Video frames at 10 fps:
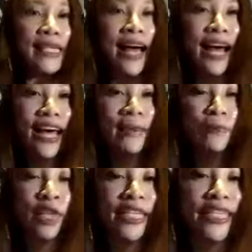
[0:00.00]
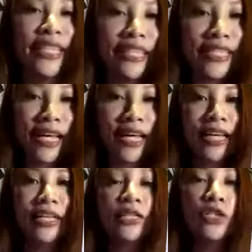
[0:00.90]
High Priestess.
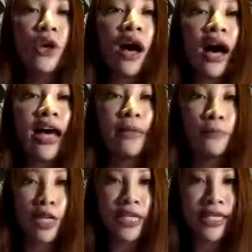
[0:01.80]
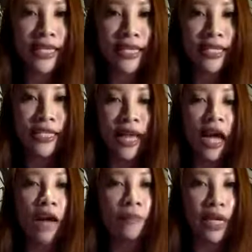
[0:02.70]
So High Priestess
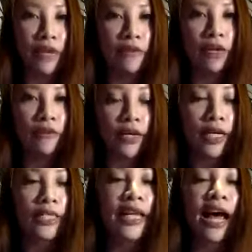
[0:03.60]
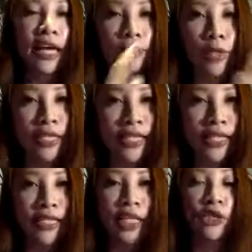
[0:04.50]
um, in reverse. High Priestess
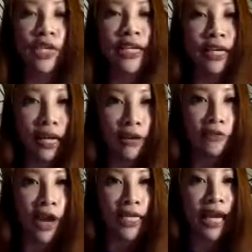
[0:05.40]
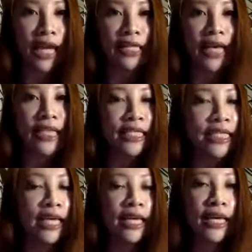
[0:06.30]
is actually a girlfriend card. Yes,
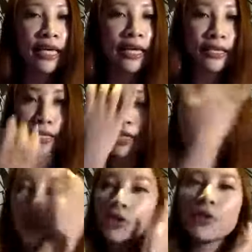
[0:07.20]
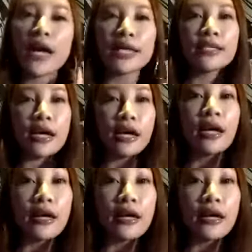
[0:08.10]
he sees you as a